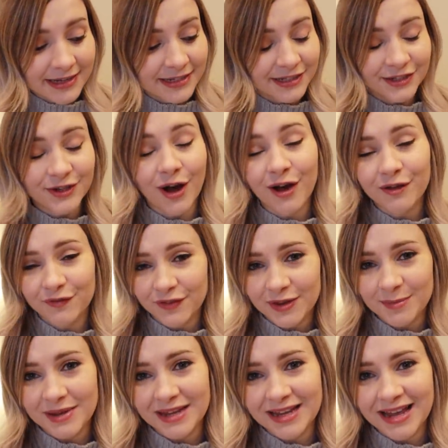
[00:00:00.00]
did not
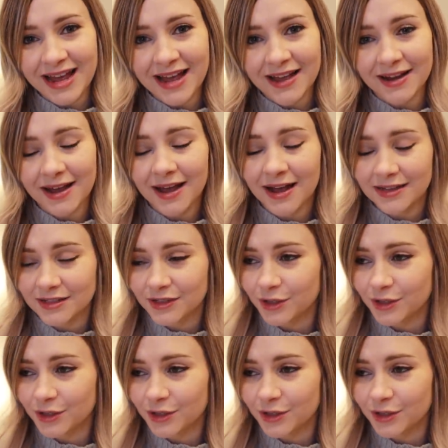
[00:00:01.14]
fit me and I had to